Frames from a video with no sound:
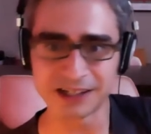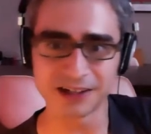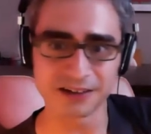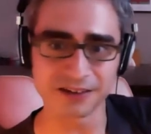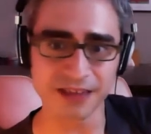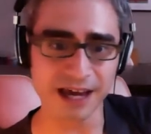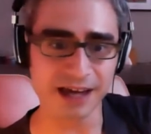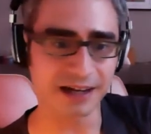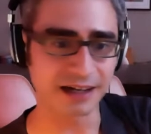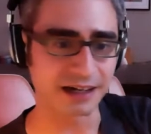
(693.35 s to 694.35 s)
all of
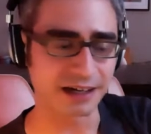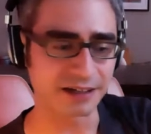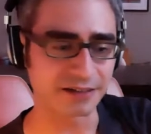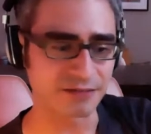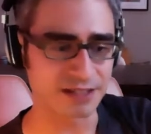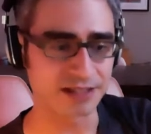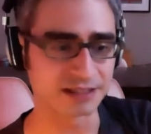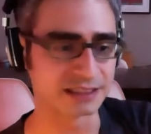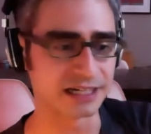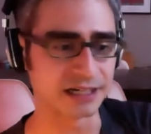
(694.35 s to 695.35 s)
that, and
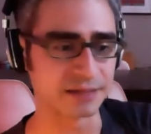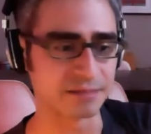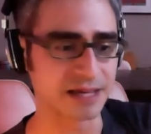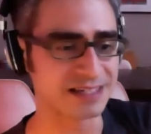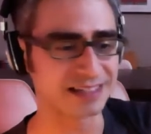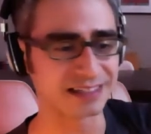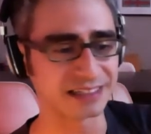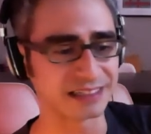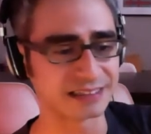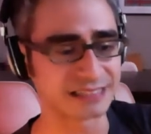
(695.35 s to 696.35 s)
facilitating
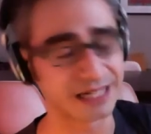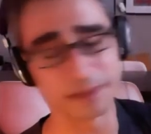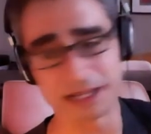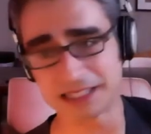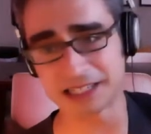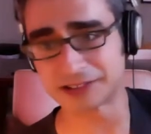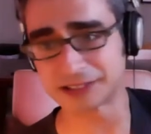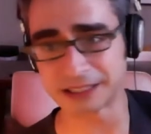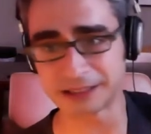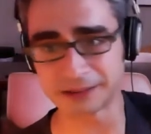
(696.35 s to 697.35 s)
basically database entry,